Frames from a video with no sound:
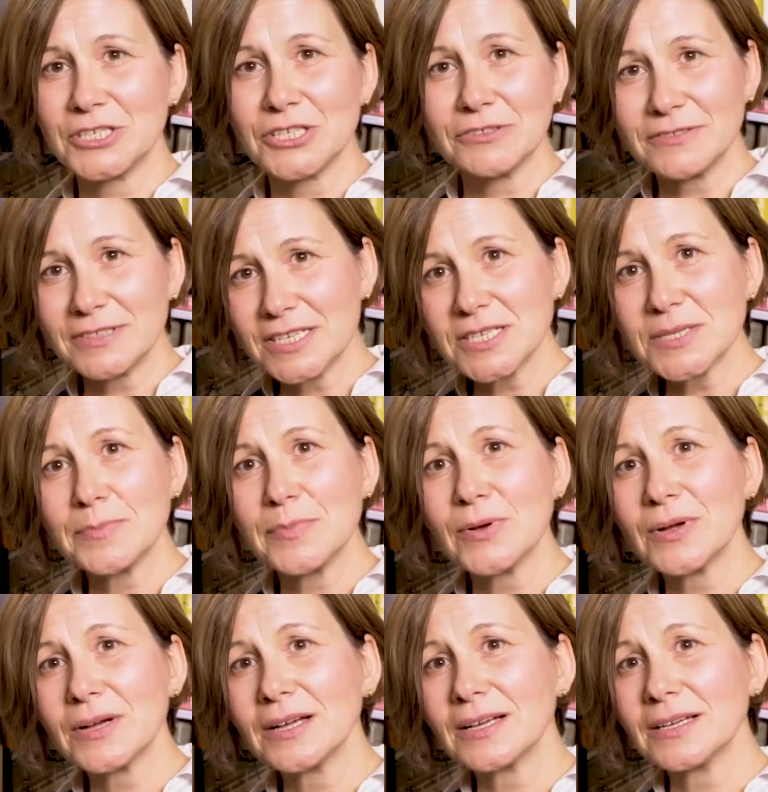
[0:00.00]
children's
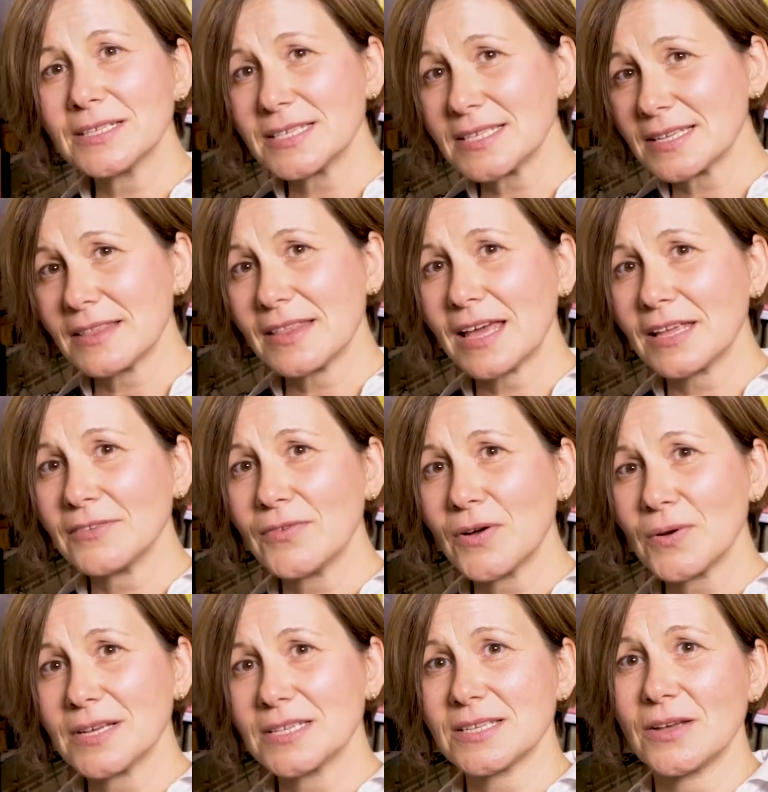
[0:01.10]
books that
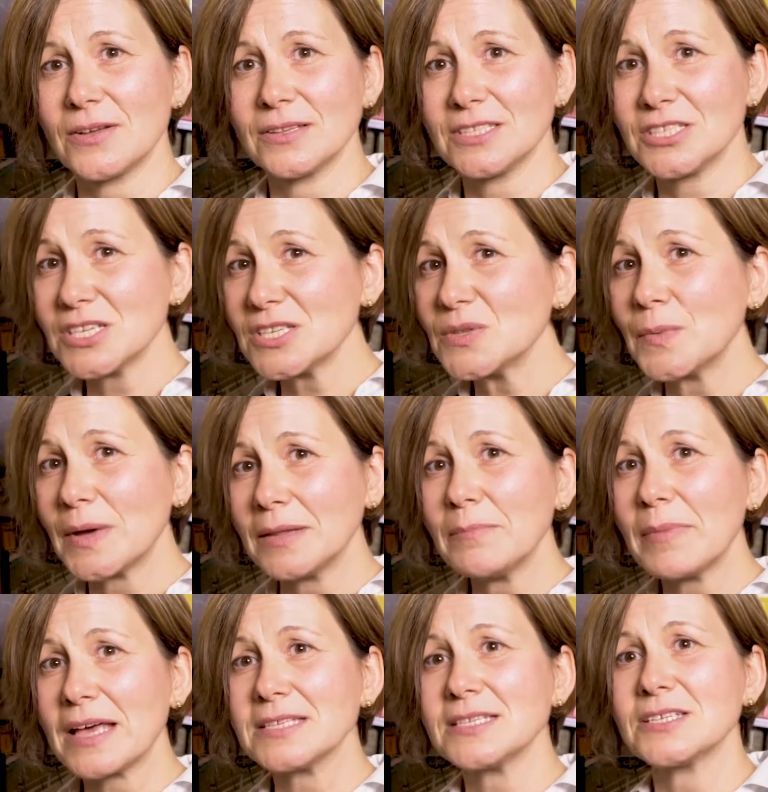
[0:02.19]
focus on just one
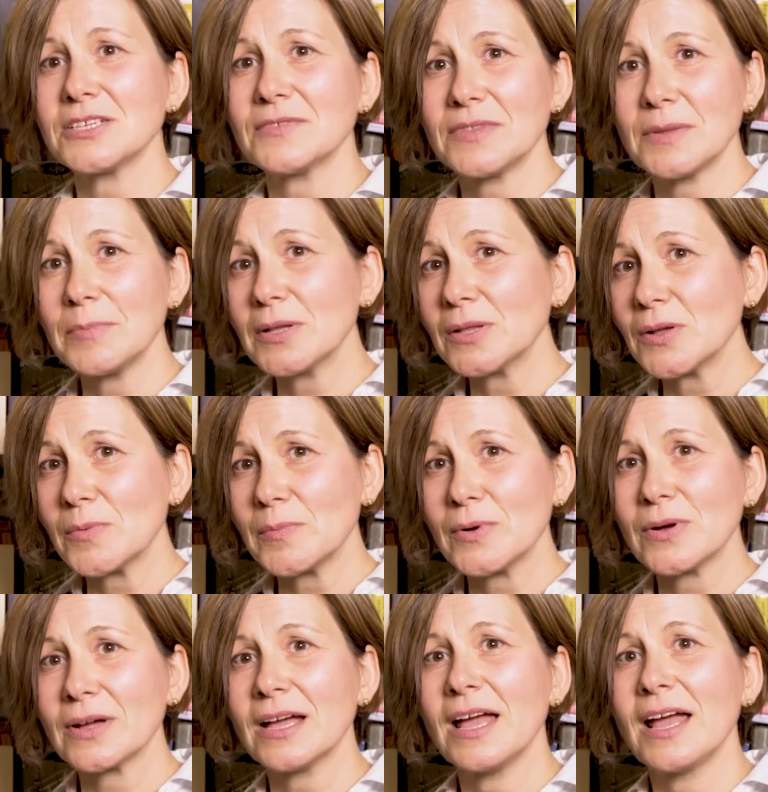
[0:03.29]
passage of the pillow
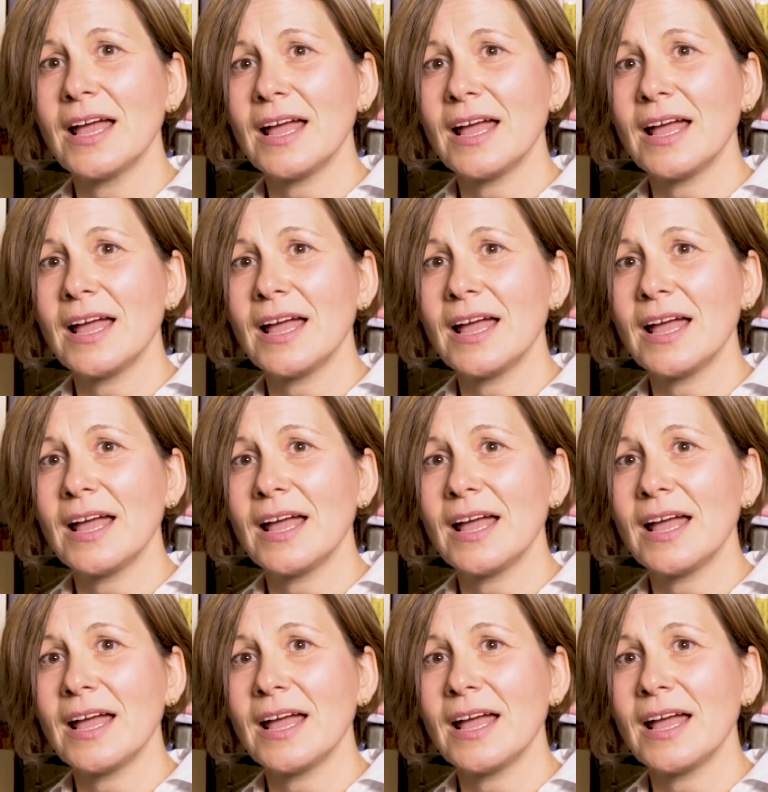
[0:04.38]
book,